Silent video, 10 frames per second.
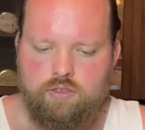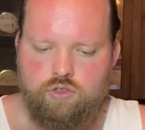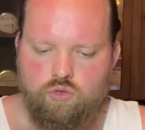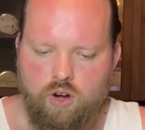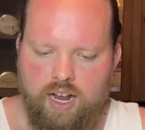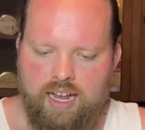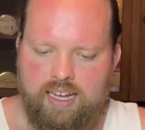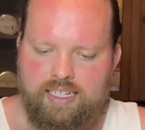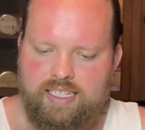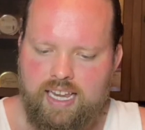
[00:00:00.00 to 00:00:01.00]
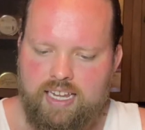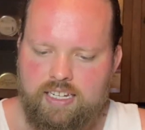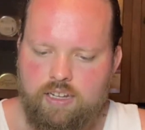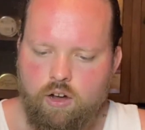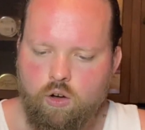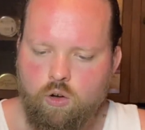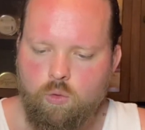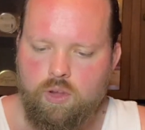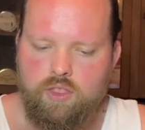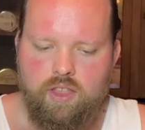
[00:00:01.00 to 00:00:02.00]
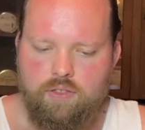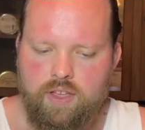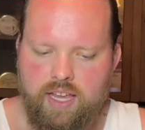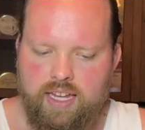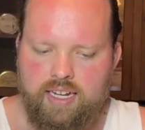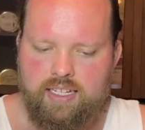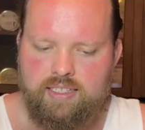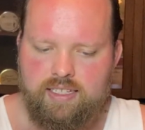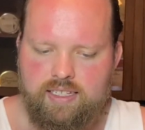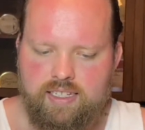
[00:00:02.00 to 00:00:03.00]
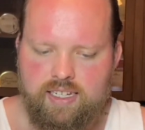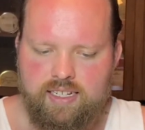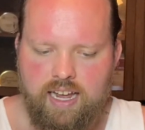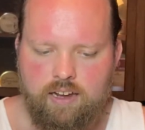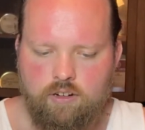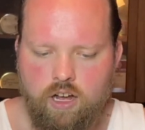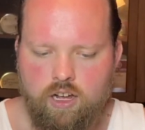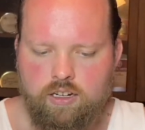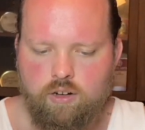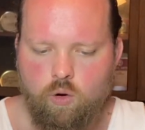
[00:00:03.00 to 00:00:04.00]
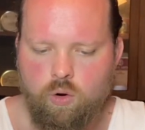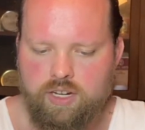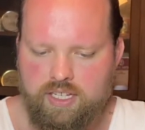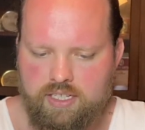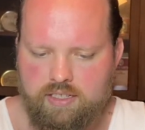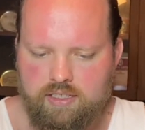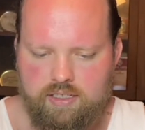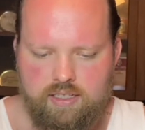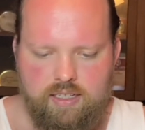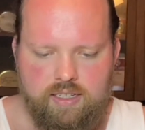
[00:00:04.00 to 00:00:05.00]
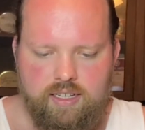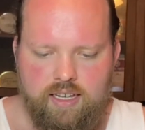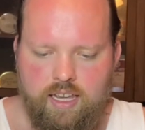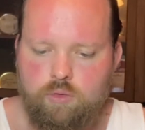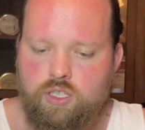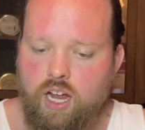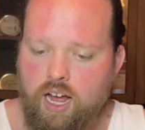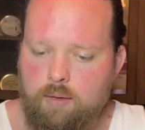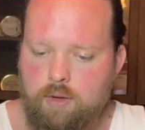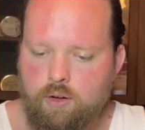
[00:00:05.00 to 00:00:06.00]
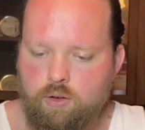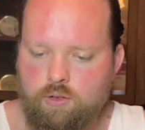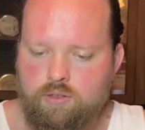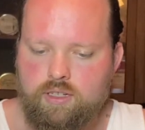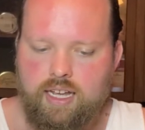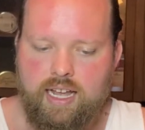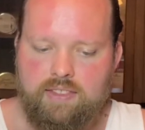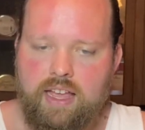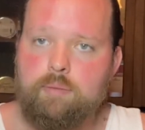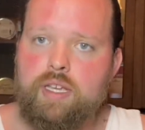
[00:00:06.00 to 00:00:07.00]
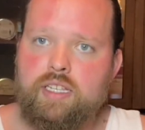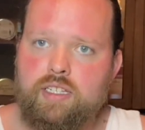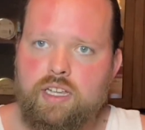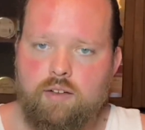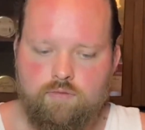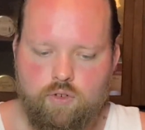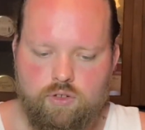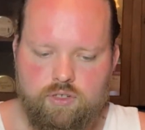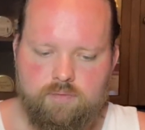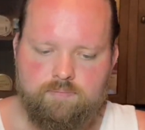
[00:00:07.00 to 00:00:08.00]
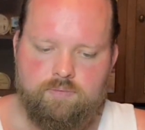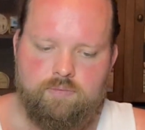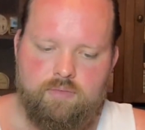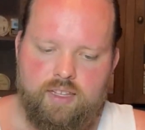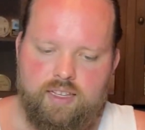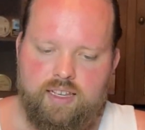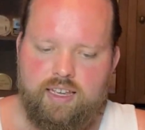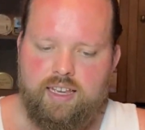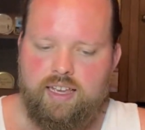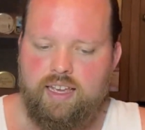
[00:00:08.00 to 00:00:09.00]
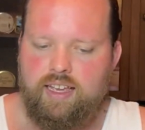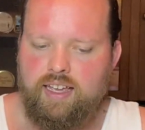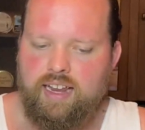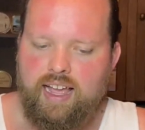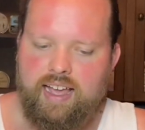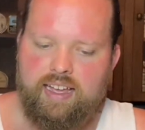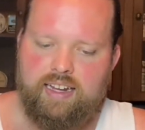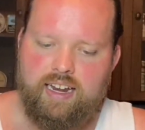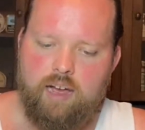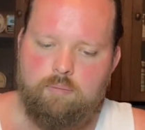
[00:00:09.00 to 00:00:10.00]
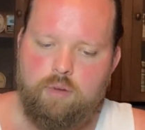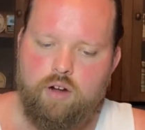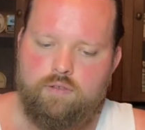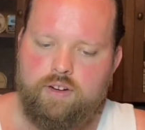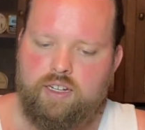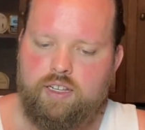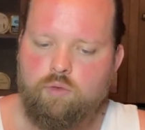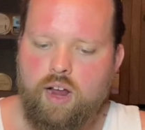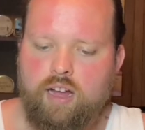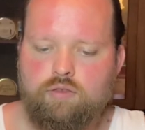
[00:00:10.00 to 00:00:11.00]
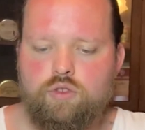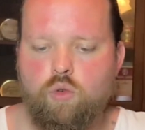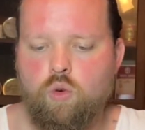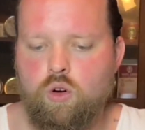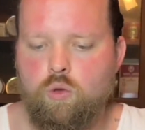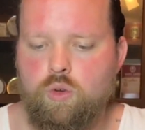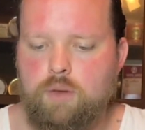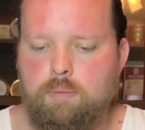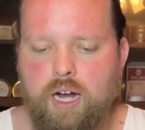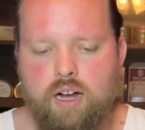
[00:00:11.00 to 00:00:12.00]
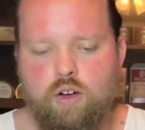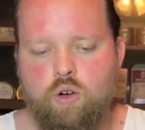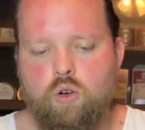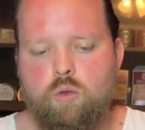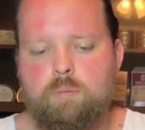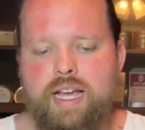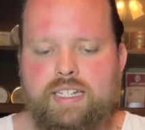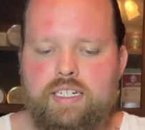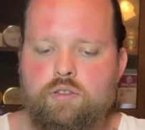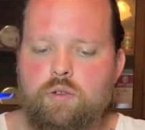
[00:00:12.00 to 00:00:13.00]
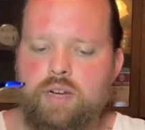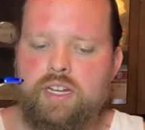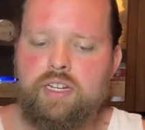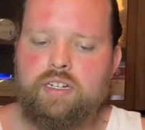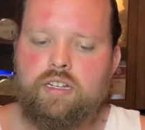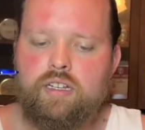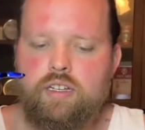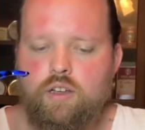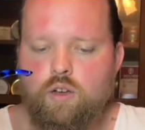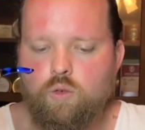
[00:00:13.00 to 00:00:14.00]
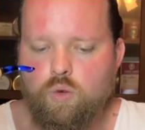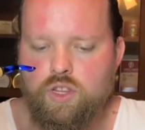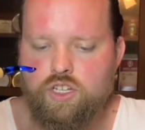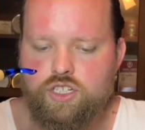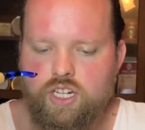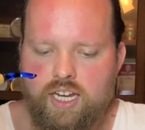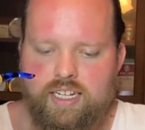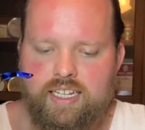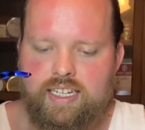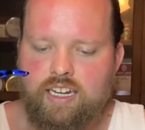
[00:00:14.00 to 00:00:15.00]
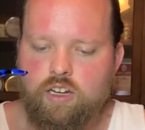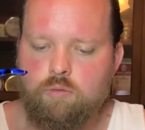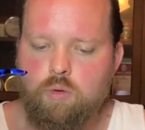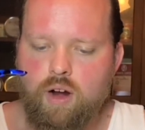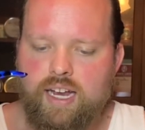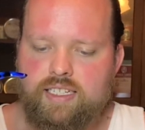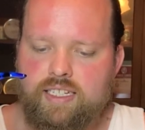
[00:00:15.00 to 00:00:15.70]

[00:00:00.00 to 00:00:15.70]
dry, sandy hole with nothing in it to sit down on or eat. It was a hobbit hole, and that means comfort. It had a perfectly round door with a pothole painted green with a shiny yellow brass